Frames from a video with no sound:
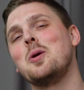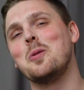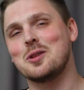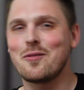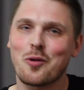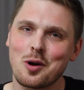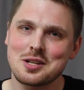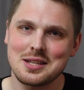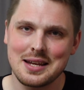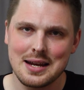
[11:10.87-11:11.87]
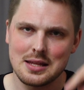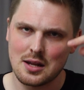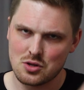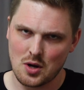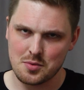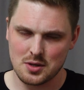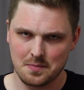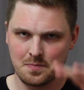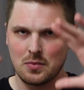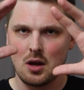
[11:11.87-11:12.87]
with the first link in the description.
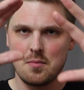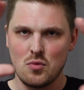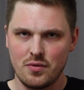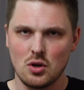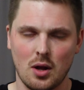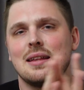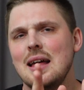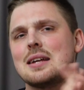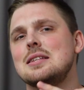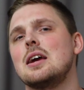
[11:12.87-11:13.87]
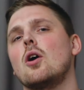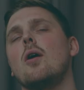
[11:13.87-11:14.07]
Moving on. The next layer